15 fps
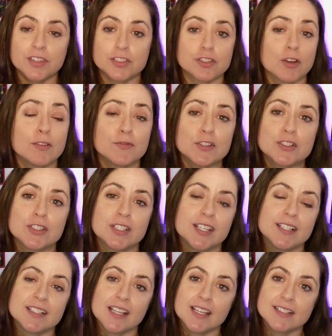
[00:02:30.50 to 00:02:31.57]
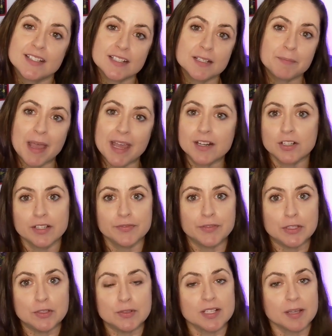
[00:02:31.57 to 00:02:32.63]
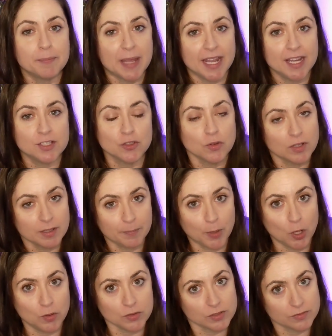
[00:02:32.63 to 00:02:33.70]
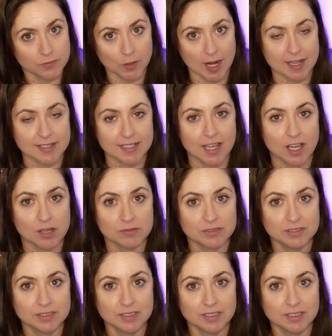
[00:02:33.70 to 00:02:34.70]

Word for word: The short version is it doesn't matter if you use a page or a post for SEO.